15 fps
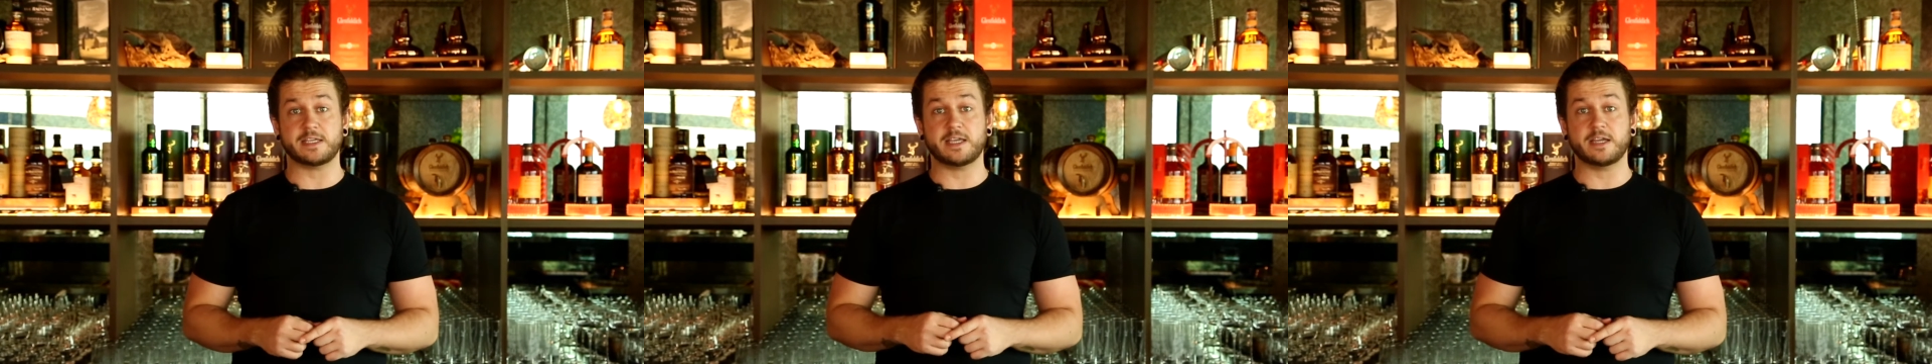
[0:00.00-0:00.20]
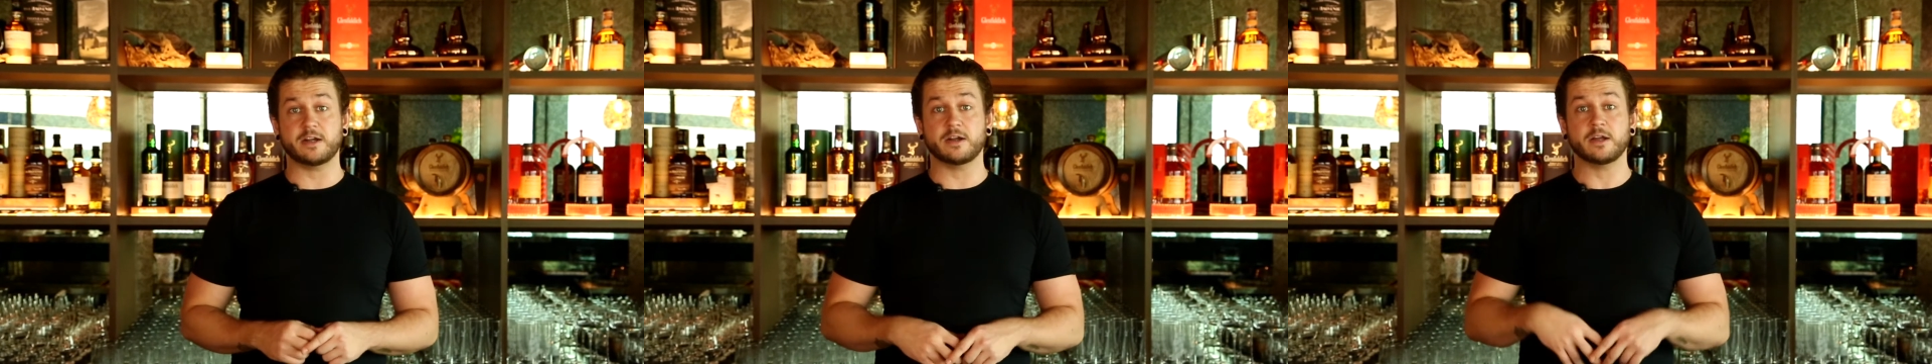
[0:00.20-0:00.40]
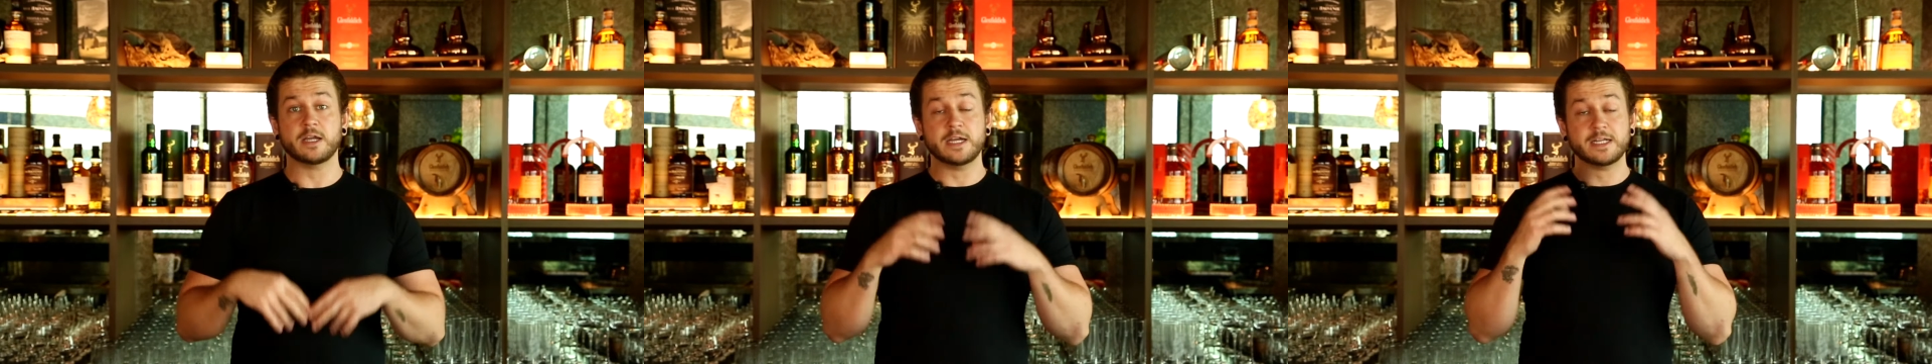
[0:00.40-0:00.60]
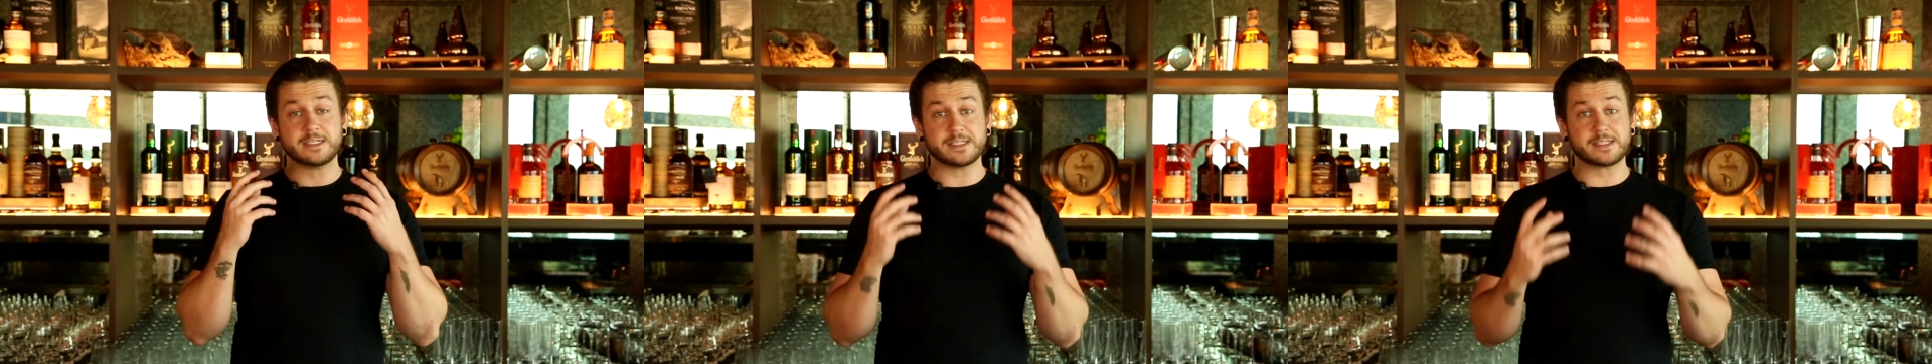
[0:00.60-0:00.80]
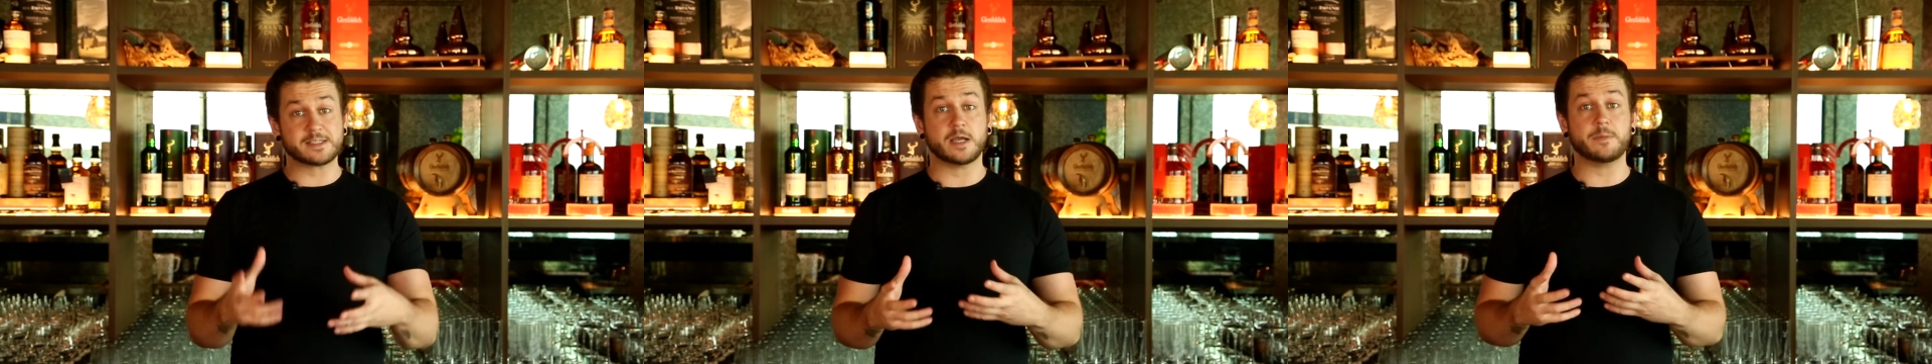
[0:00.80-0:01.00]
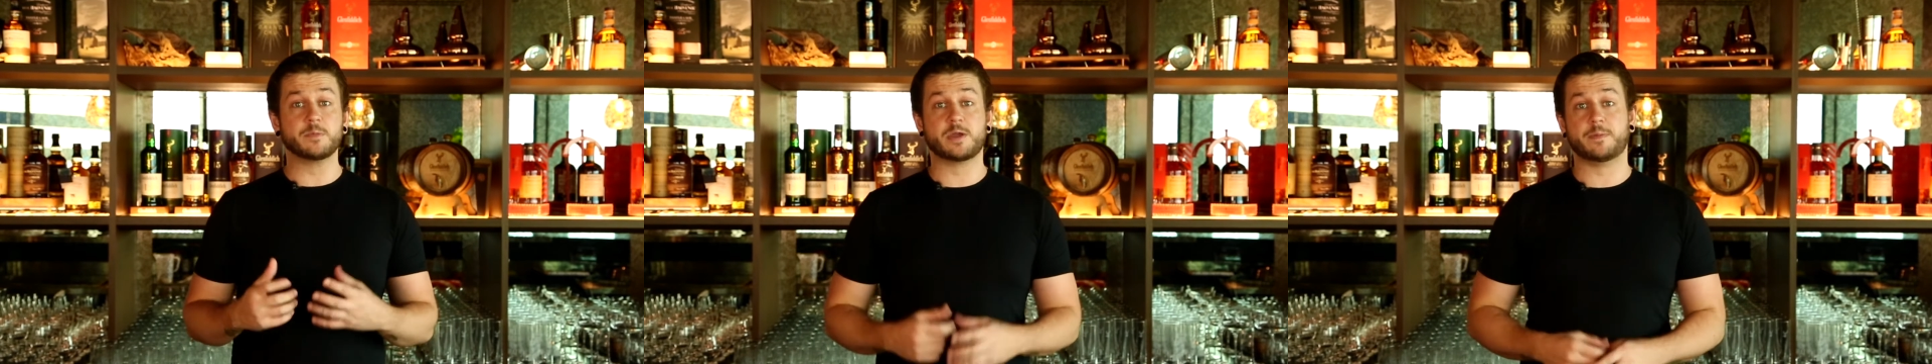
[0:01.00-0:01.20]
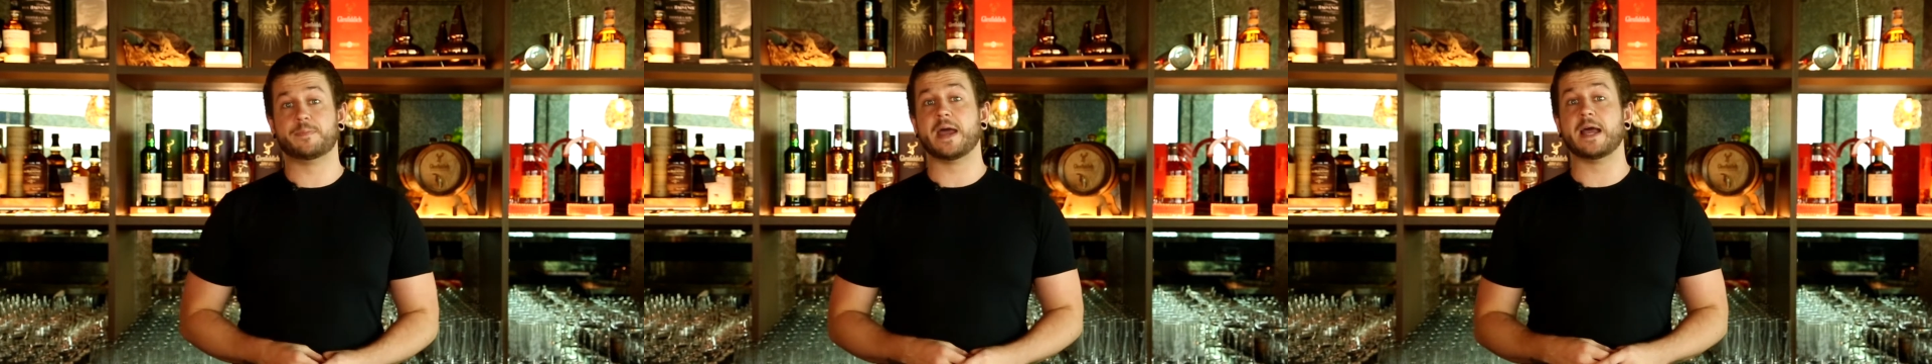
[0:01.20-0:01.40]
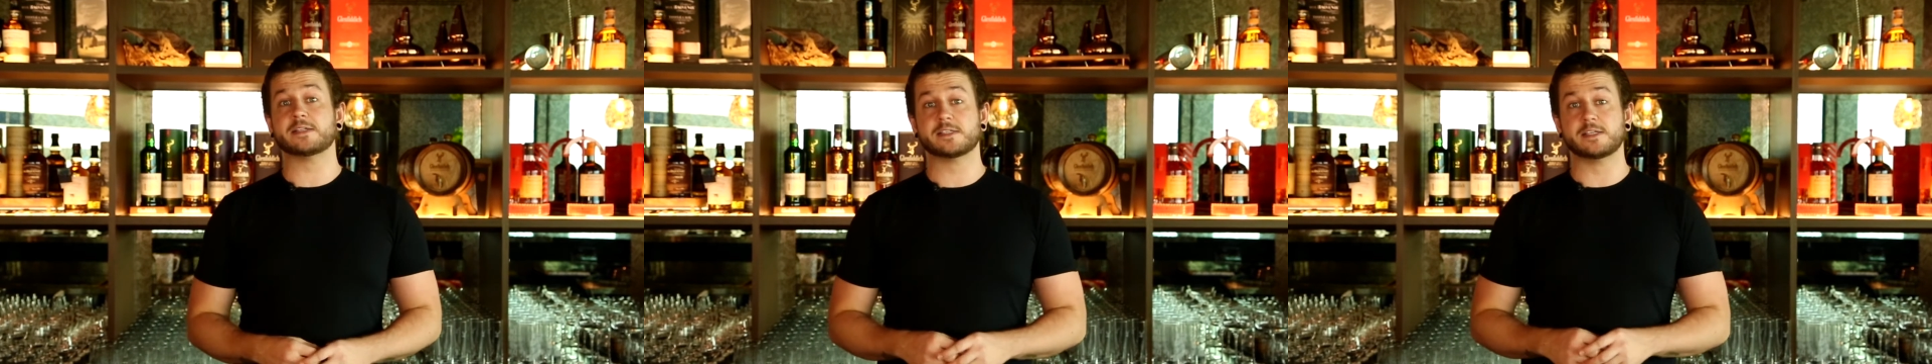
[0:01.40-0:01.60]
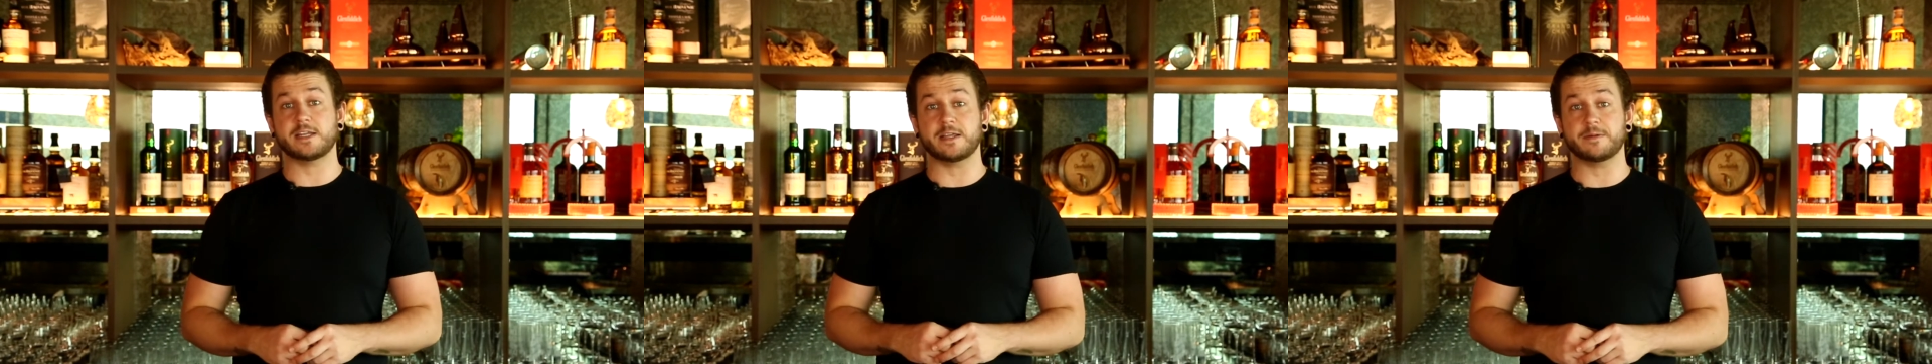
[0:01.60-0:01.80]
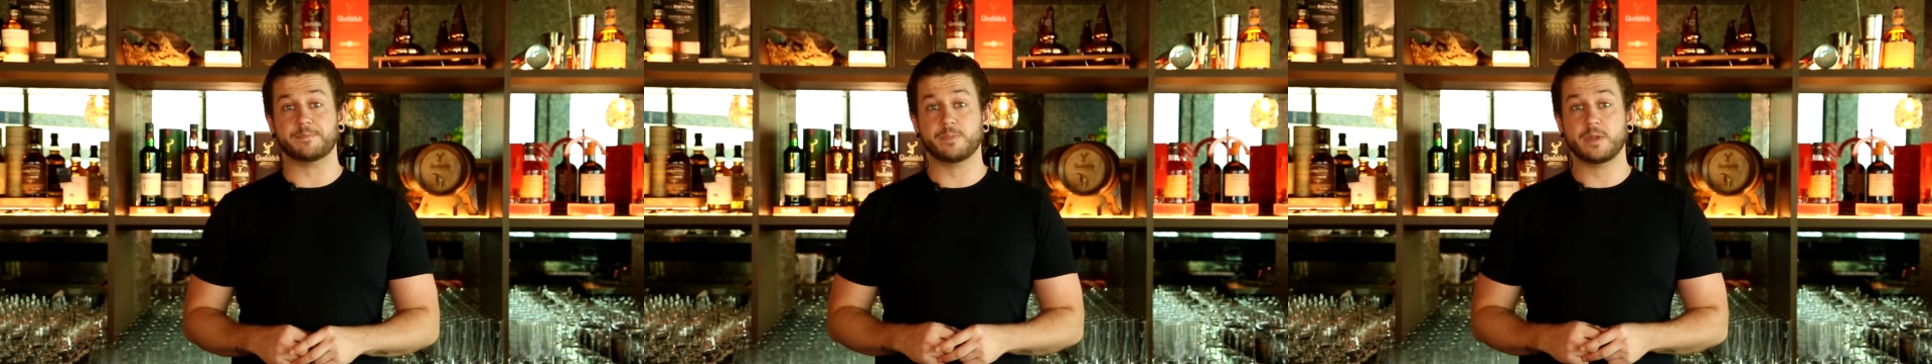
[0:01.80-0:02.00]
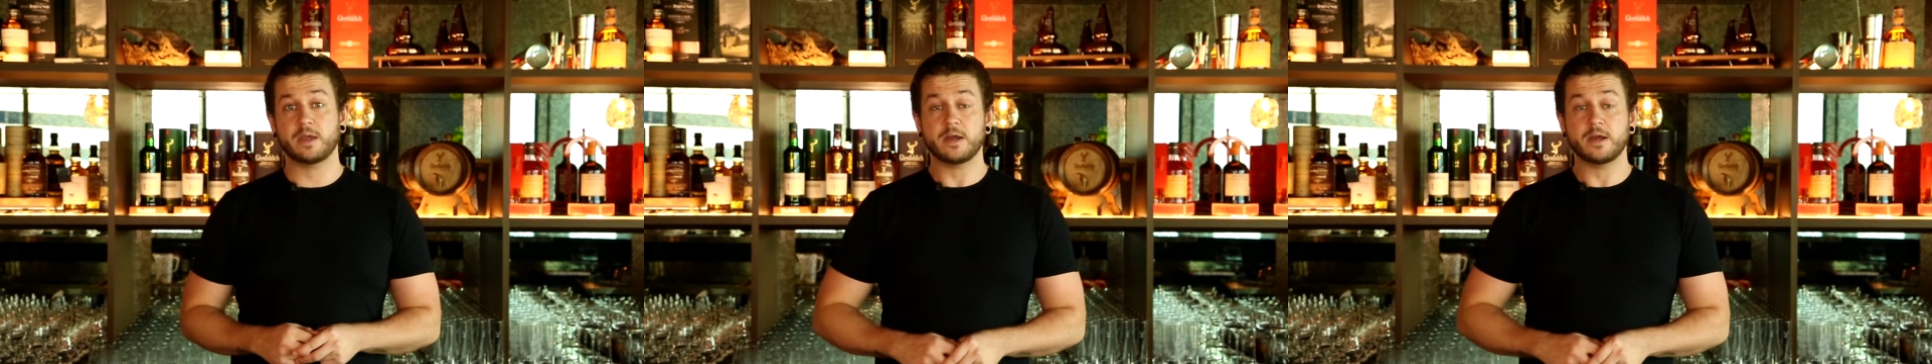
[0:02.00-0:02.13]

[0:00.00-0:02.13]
year, to some capacity?